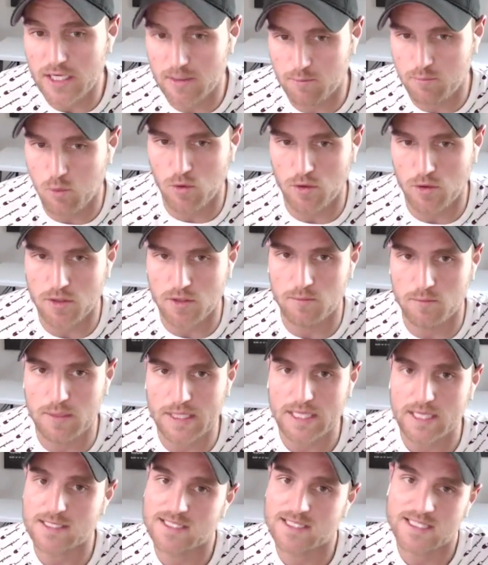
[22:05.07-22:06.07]
important
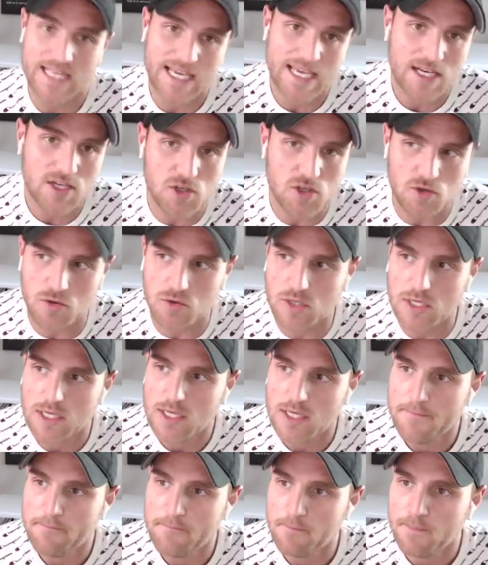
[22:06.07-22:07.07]
because then dude,
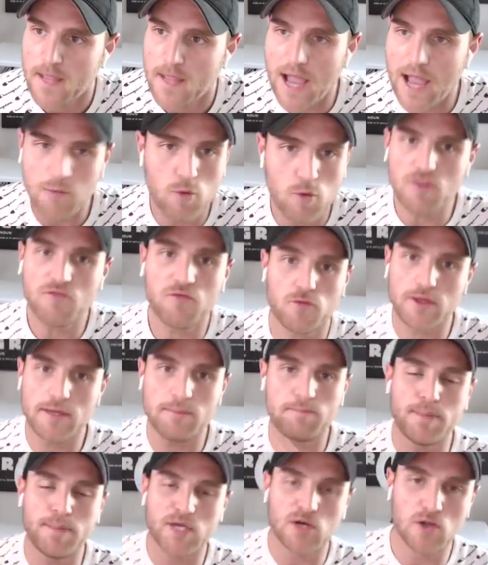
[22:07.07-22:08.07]
I would have
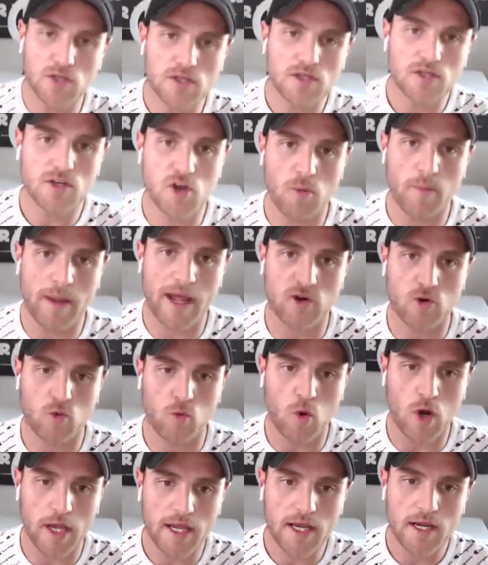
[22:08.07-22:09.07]
rebuilt no matter
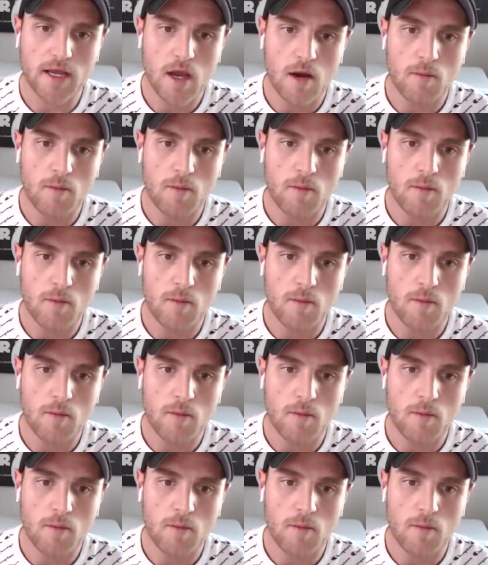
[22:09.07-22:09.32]
what,